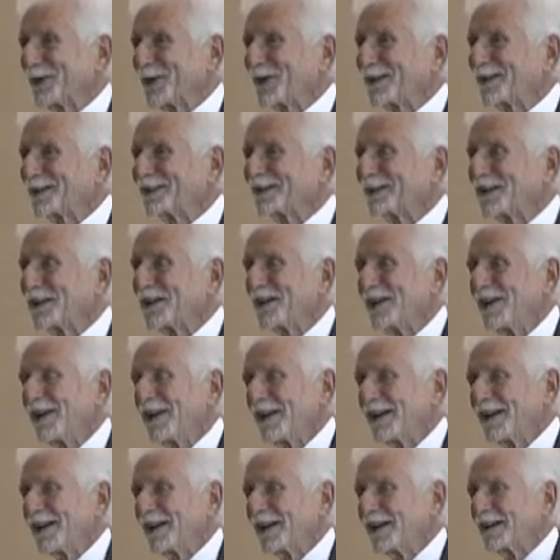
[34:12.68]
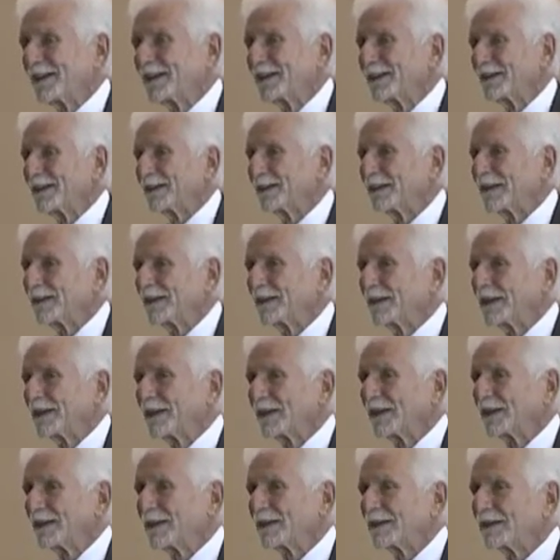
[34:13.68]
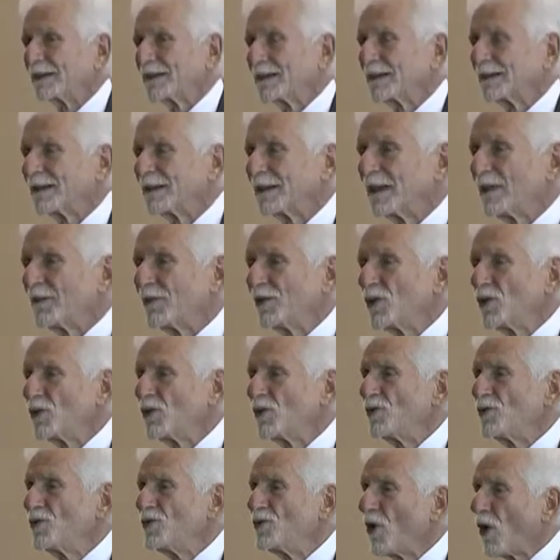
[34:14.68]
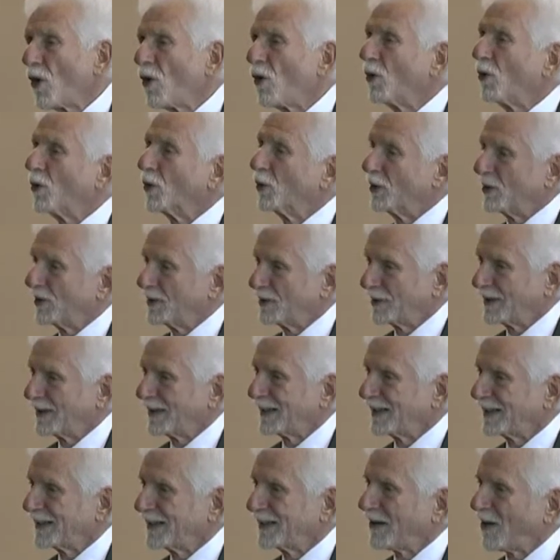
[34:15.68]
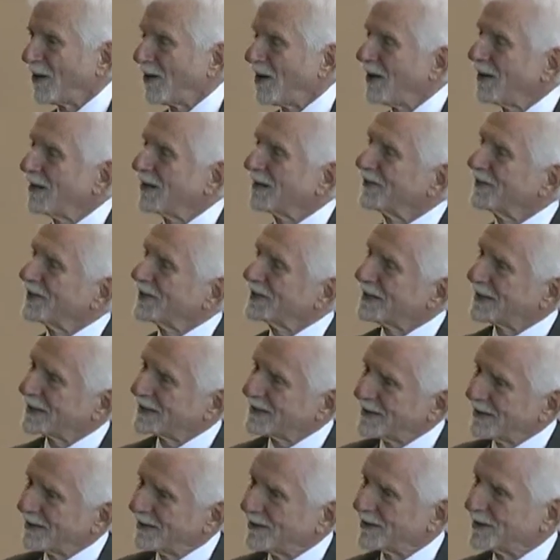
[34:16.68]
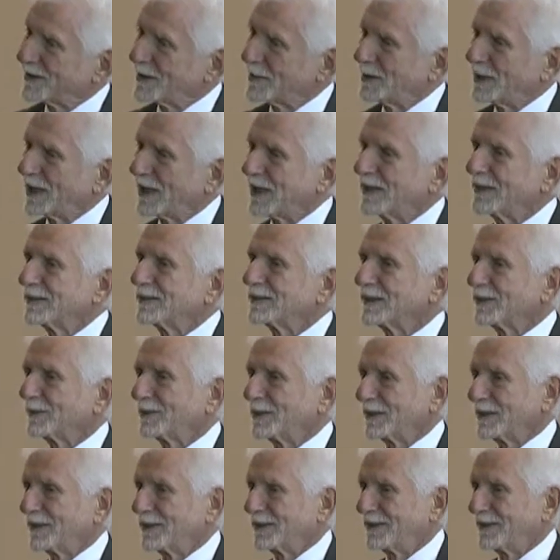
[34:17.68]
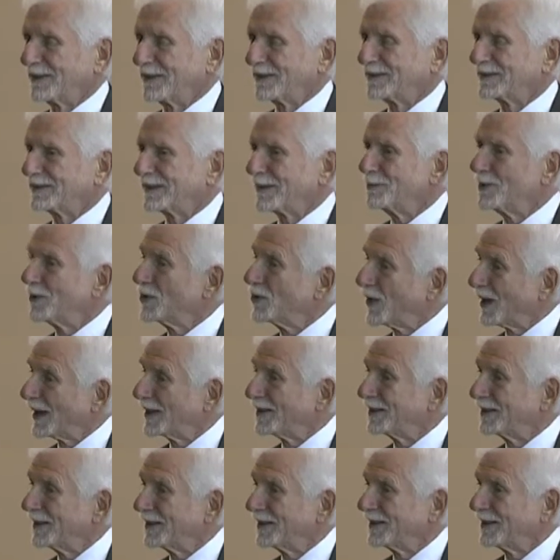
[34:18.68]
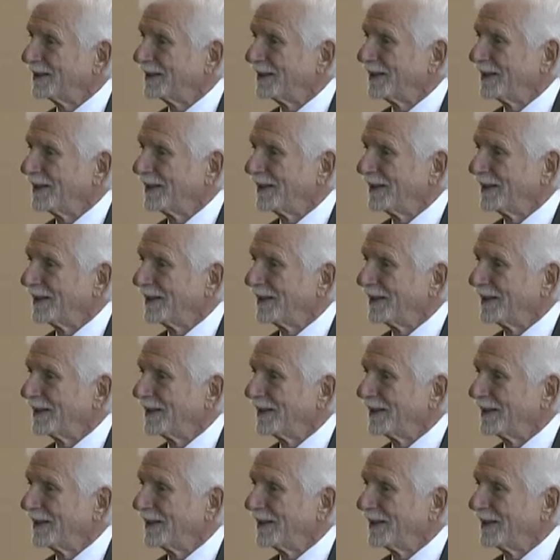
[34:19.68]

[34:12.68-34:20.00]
Else, uh, uh, if you know uh, all of the technology behind something, some new idea,